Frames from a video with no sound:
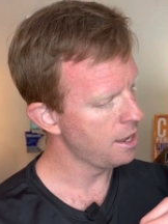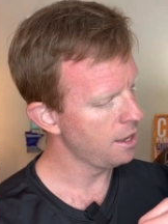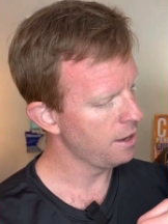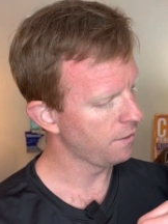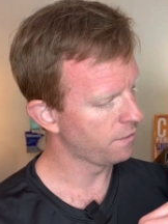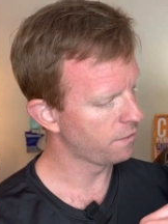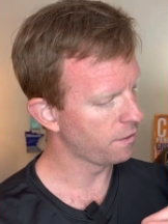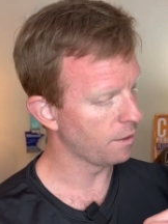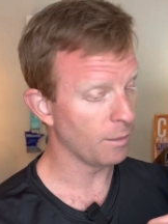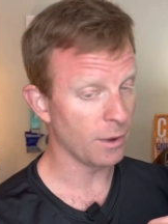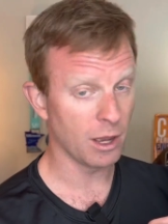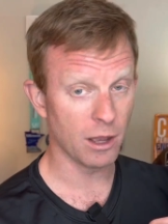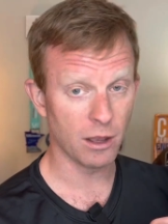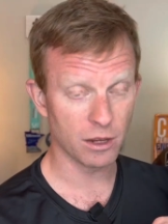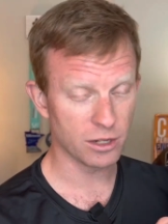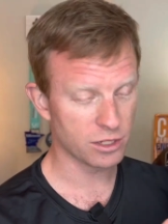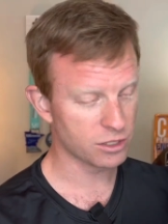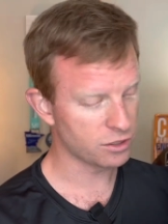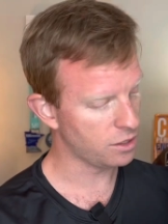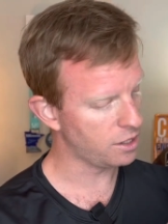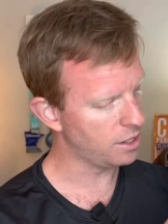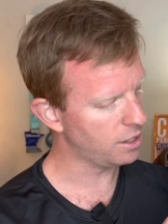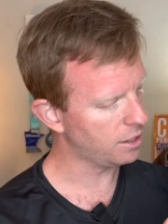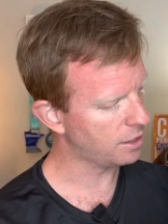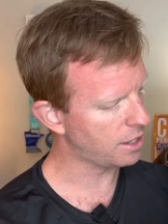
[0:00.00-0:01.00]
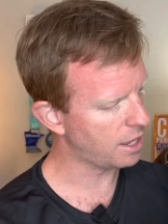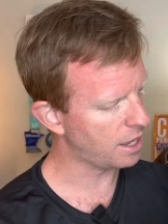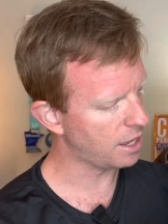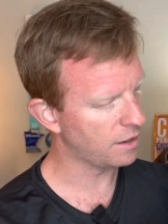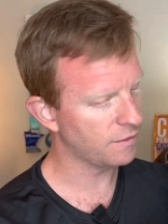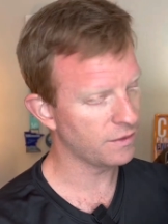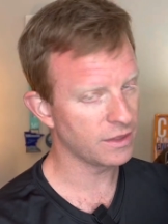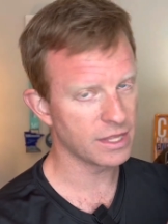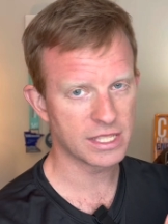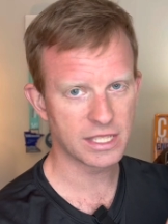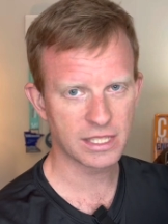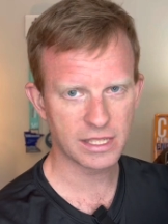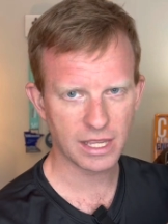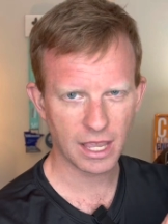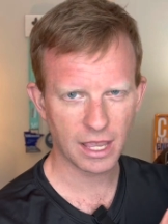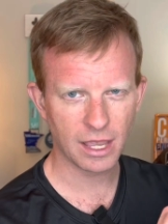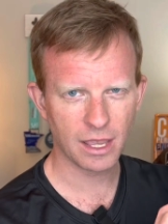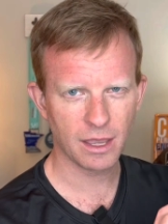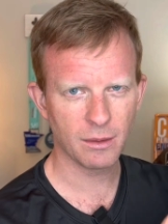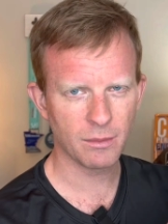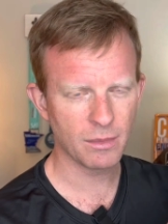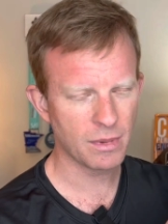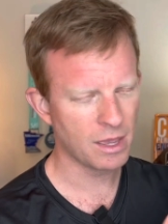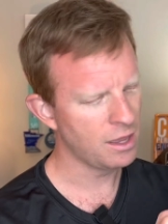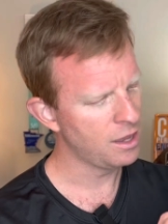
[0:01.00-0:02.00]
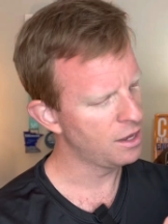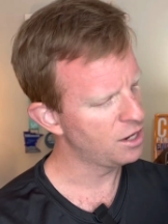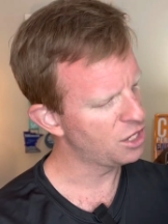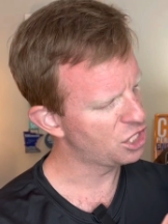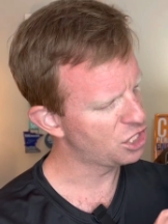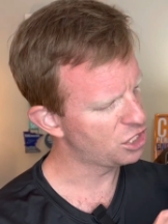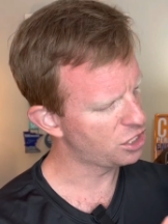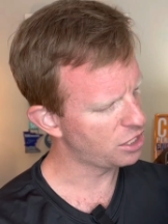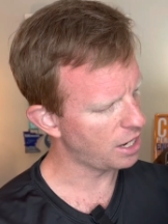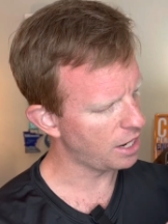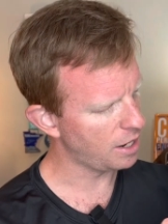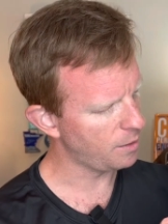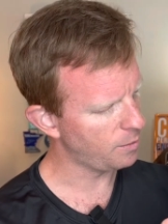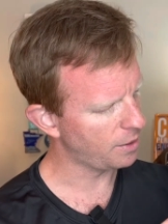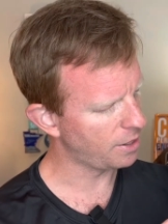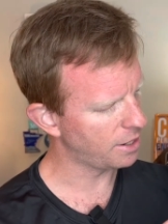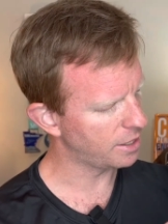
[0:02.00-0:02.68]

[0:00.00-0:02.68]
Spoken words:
from Ultra, kind of the same shape,